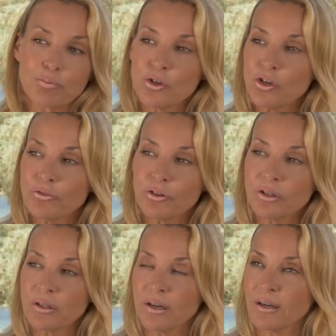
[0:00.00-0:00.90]

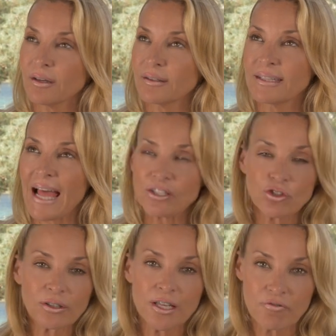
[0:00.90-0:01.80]
beautiful uh,
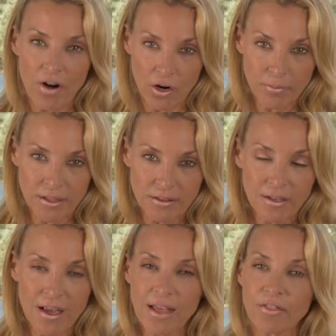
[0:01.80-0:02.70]
natural environment
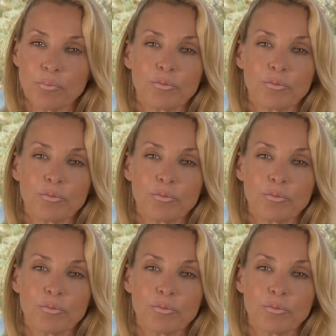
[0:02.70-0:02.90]
and the